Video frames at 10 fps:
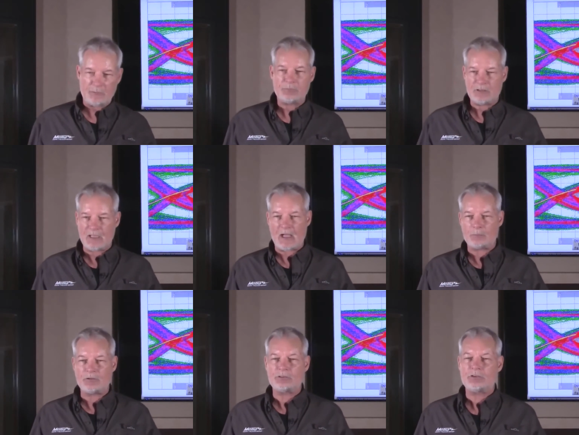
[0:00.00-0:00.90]
thing
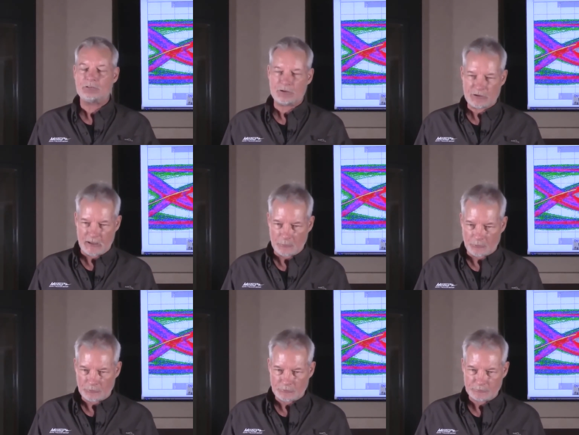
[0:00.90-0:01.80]
happens to cables.